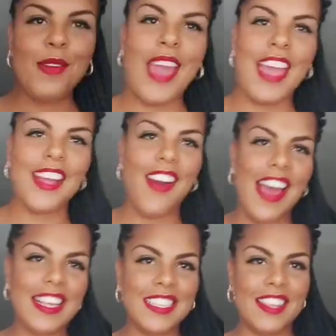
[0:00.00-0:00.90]
like. Okay
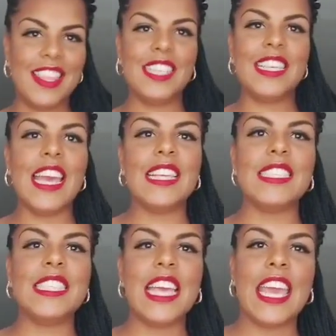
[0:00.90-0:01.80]
guys, this
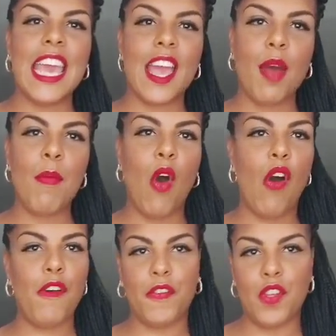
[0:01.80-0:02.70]
is the gingham
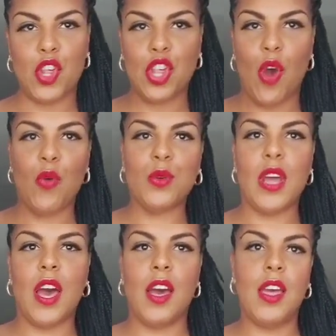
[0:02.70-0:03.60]
off the
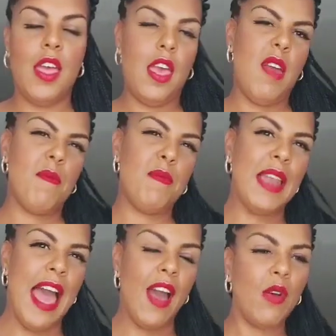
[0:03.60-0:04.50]
shoulder
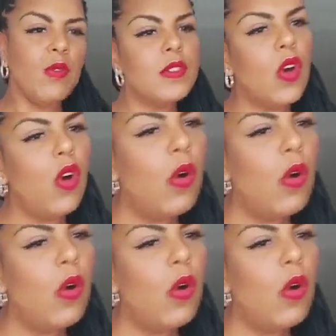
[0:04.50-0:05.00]
blouse,